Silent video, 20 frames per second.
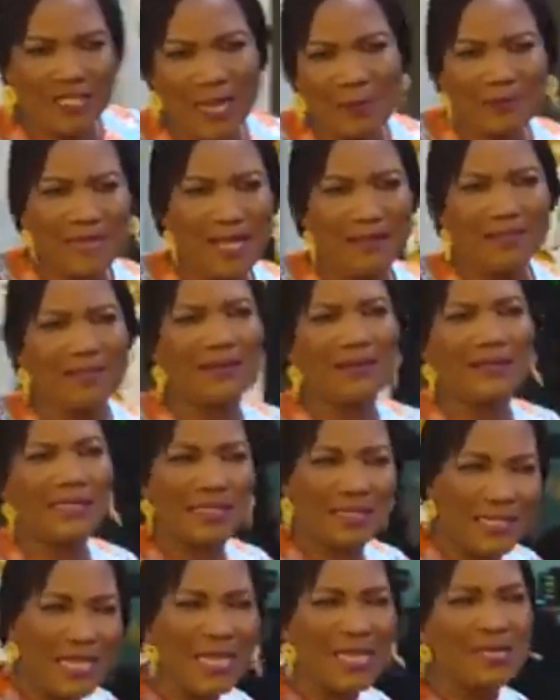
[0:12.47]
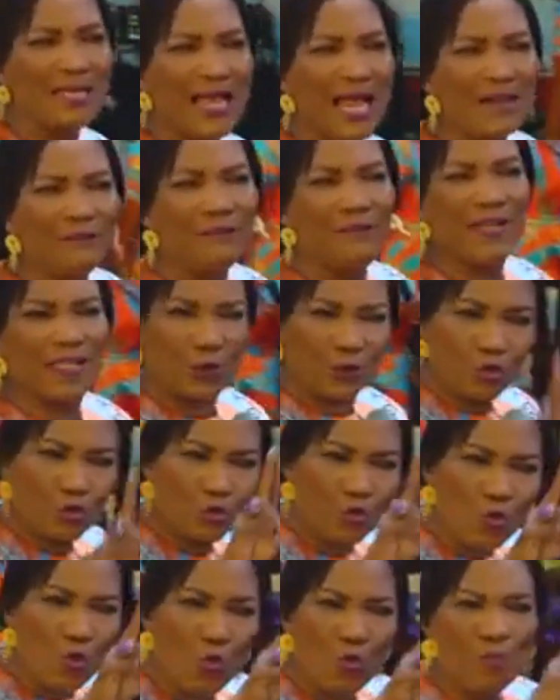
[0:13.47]
chapter 13 and verse
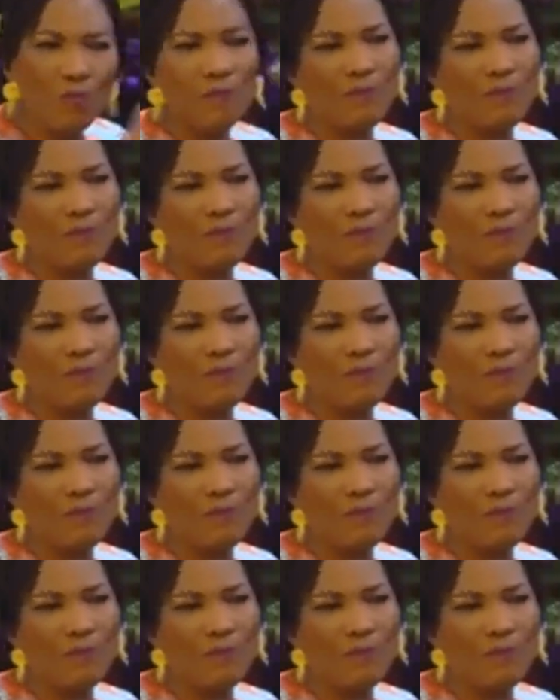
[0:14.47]
2.